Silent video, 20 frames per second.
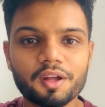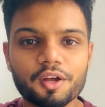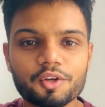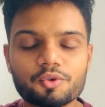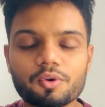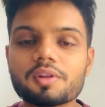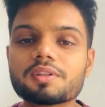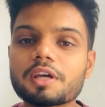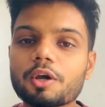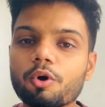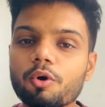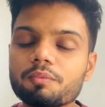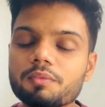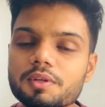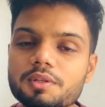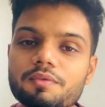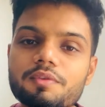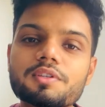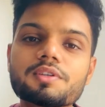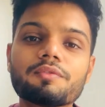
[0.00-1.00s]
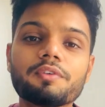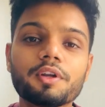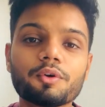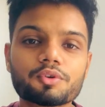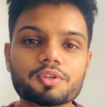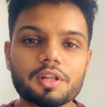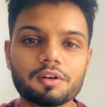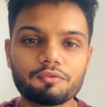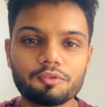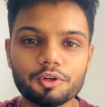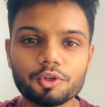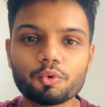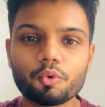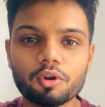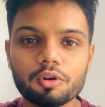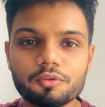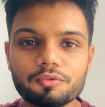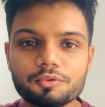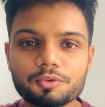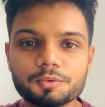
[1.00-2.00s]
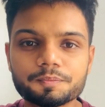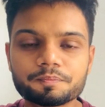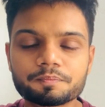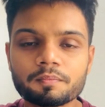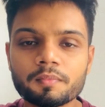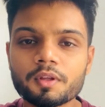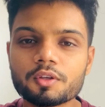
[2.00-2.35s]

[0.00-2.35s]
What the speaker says: Friends, I hope this video was helpful to all of you.